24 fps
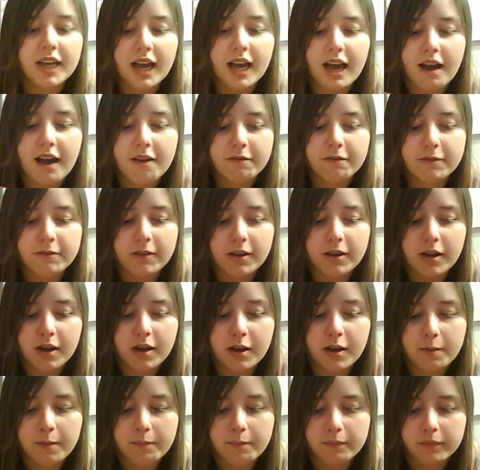have
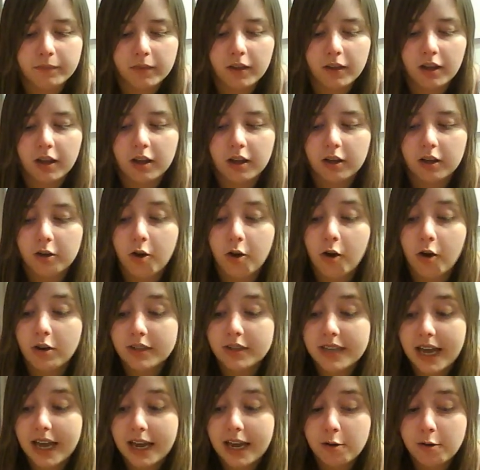
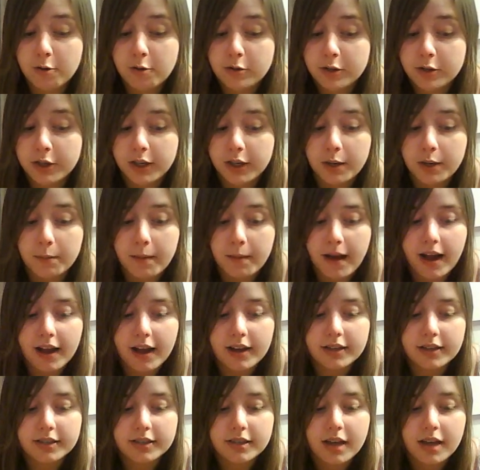cocktails, goodie
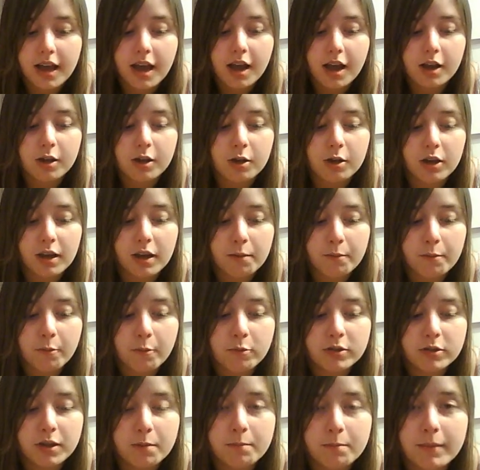bags. You can
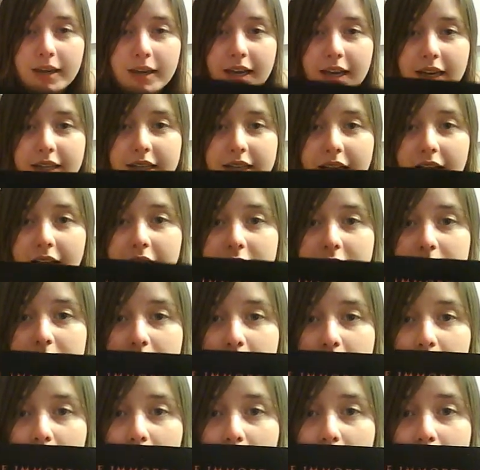also meet
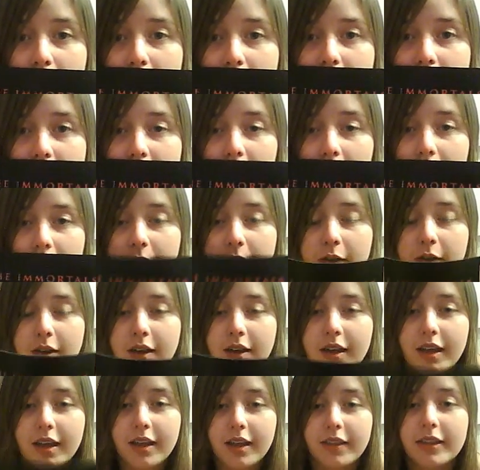Alison Knoll, so
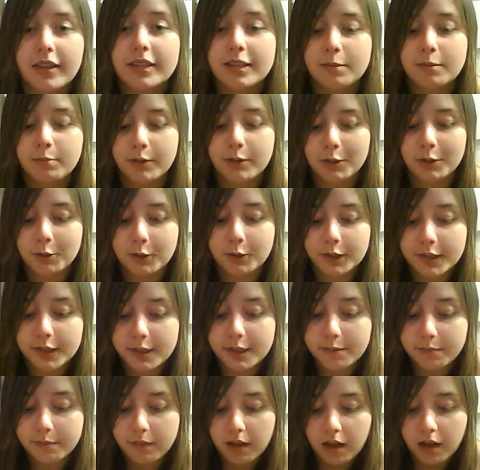this is pretty
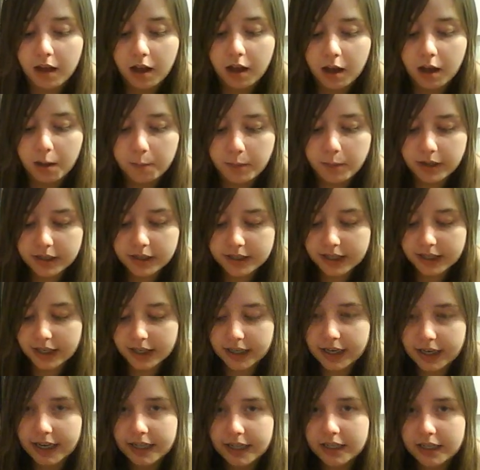awesome. But
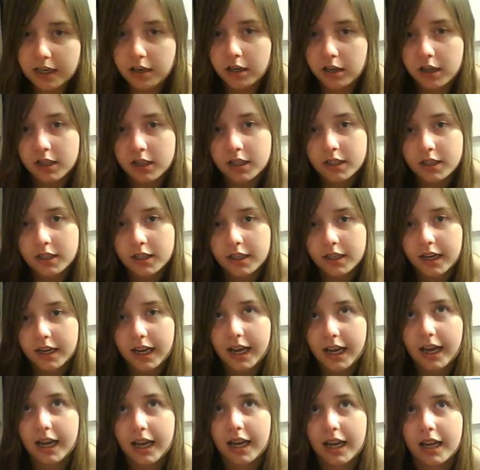sadly it's in London
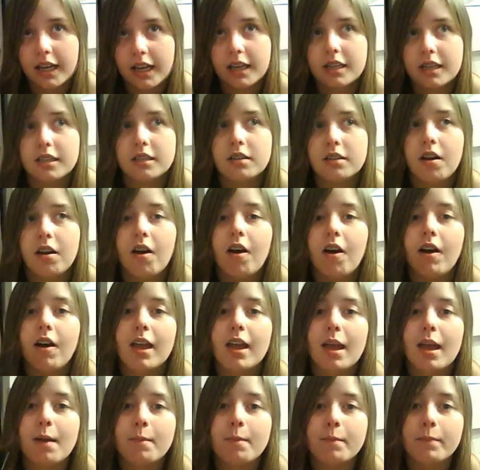and I
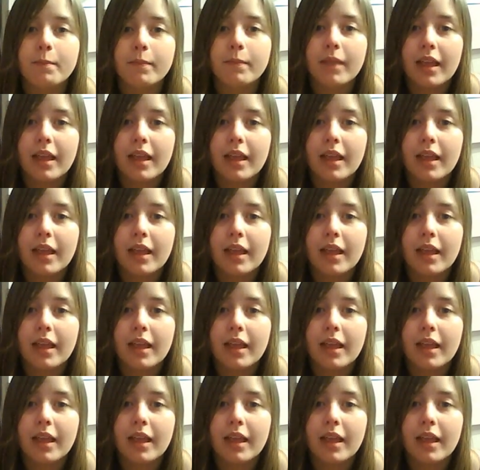am